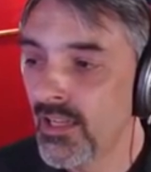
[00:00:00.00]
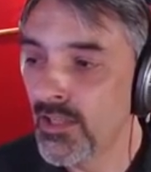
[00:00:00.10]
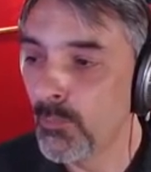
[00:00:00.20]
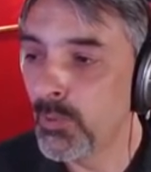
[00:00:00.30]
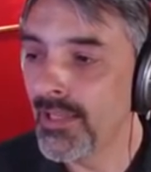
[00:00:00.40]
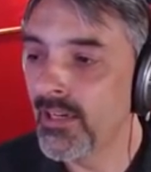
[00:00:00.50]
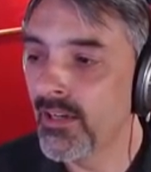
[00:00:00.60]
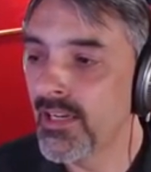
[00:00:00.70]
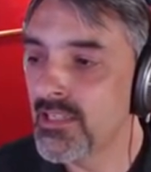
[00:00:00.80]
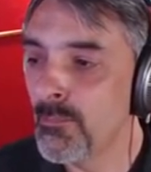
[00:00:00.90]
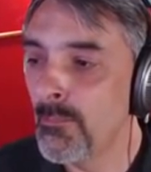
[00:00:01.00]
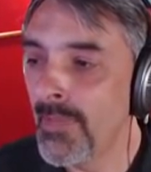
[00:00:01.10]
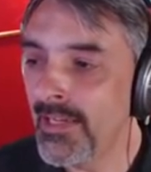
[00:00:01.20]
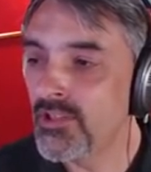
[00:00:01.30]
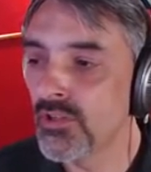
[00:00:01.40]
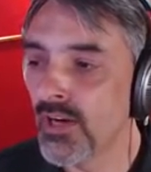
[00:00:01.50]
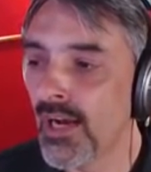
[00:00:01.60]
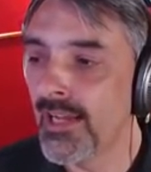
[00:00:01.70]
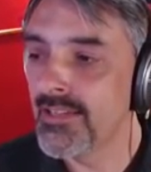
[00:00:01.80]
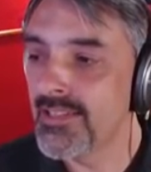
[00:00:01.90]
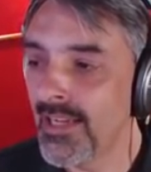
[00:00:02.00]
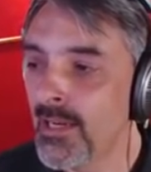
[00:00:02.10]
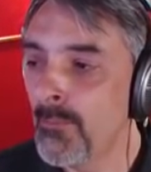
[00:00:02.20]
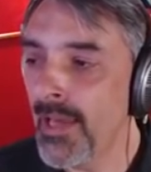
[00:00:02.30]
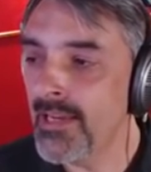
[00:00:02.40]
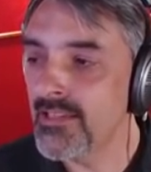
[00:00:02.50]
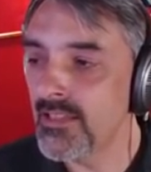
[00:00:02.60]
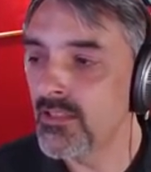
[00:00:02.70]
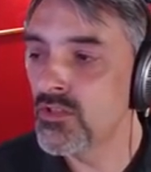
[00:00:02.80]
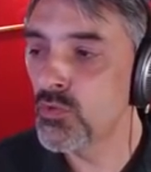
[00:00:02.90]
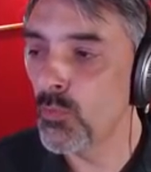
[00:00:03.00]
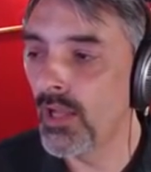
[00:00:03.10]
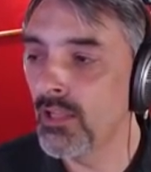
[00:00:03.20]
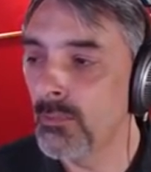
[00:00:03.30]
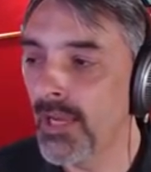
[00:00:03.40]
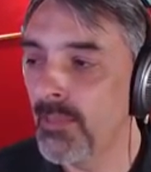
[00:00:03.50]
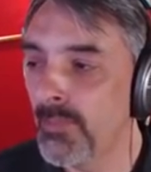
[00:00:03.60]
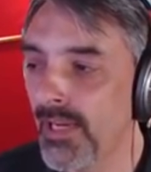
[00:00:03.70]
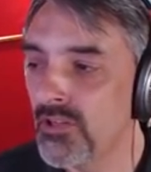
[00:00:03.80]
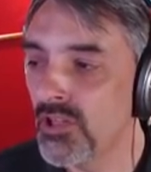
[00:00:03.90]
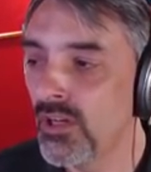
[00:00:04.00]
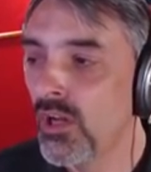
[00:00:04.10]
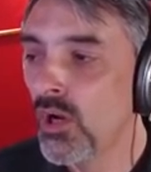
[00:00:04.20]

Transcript: The player is miniaturized in a medicine swallowed by the patient.